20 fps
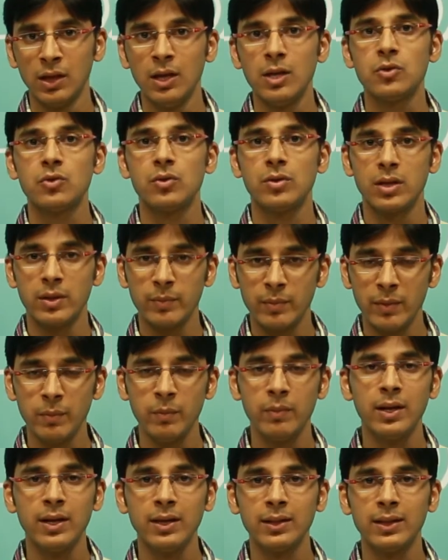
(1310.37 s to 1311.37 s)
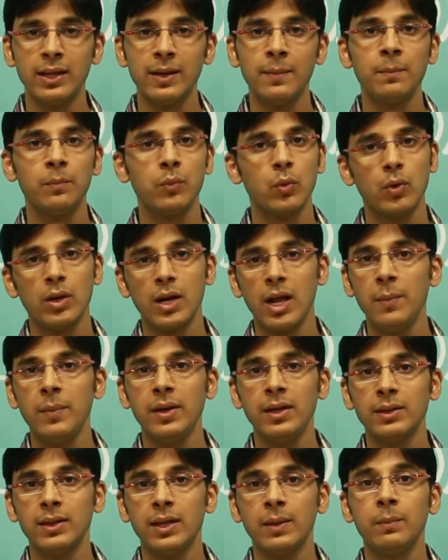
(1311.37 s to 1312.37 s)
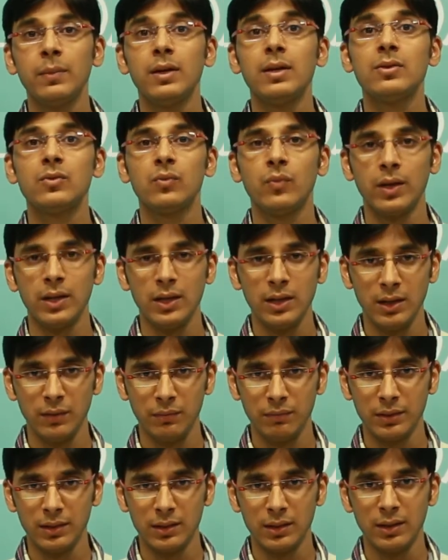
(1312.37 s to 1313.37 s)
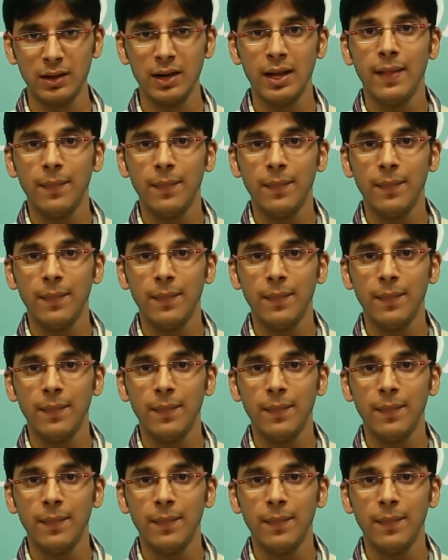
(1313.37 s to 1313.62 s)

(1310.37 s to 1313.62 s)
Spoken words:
So remembering them, programming them is very difficult.